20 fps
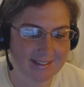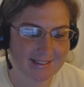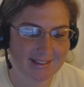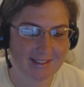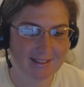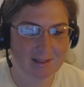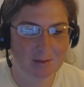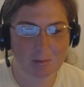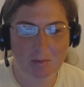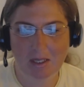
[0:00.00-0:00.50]

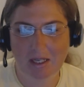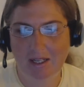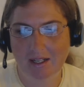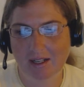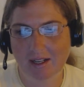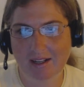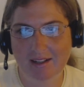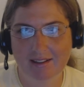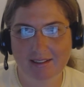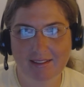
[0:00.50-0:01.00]
Doesn't make
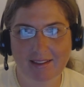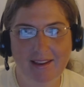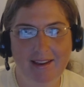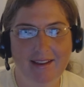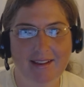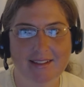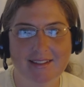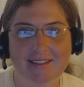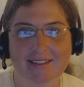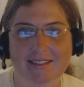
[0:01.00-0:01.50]
it any
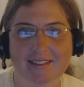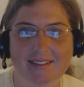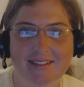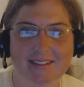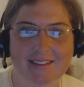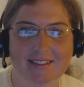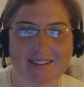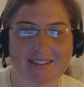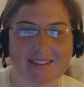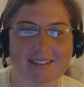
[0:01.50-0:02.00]
less.
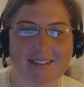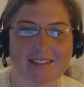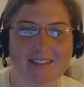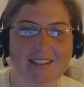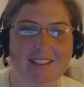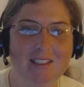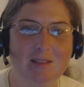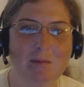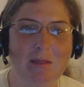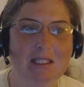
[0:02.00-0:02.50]

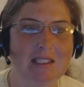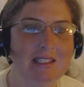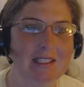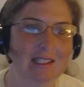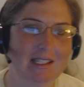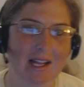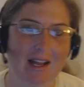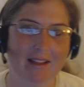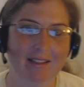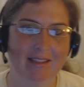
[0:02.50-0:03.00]
Just makes
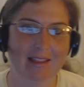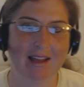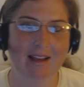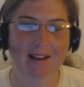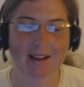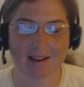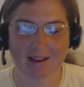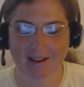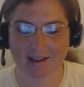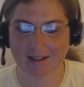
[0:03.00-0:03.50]
it not
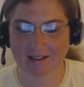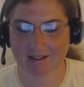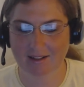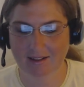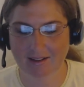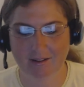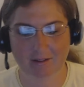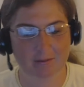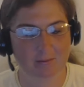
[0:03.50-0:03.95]
that kind.